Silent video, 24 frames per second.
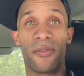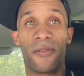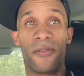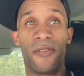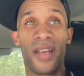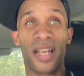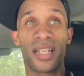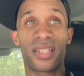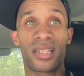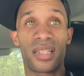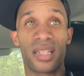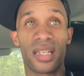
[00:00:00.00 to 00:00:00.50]

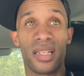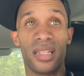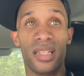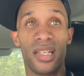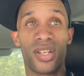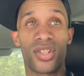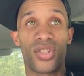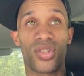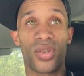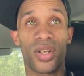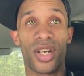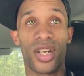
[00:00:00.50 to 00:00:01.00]
fix the
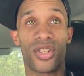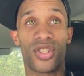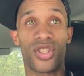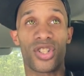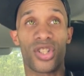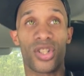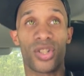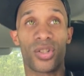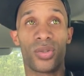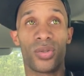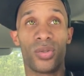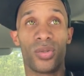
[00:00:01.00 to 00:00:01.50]
initial
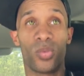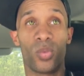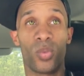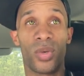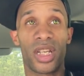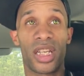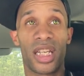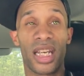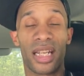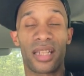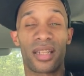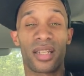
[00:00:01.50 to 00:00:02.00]
issue, we
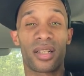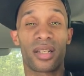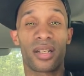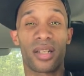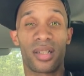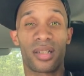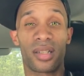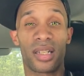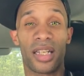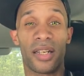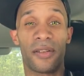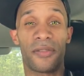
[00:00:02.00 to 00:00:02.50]
get the
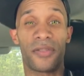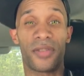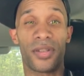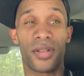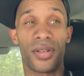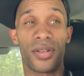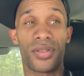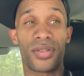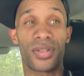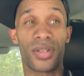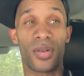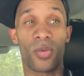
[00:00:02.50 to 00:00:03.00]
good
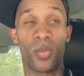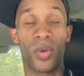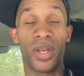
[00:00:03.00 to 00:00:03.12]
lifters,